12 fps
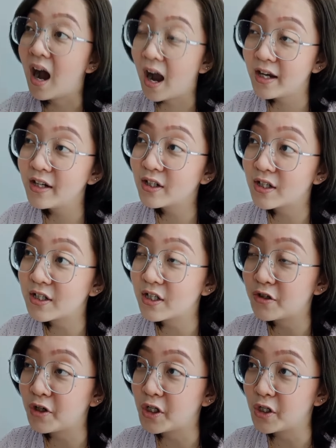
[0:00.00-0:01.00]
higher
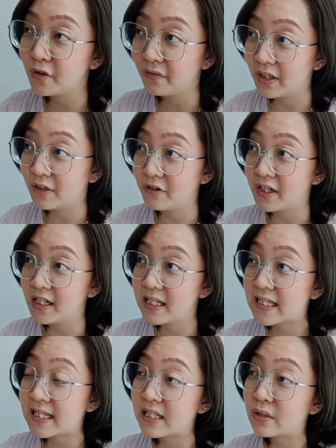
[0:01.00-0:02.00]
concentration of
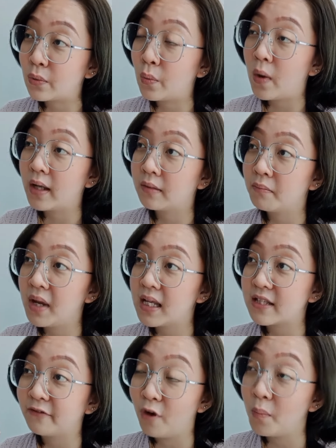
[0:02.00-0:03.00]
ingredients is what
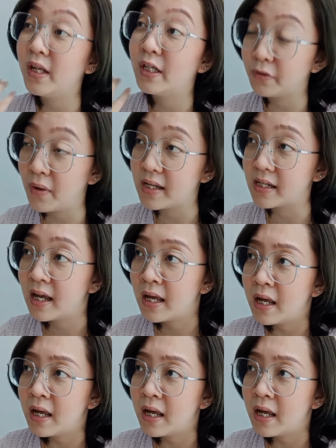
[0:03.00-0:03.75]
makes a formula great,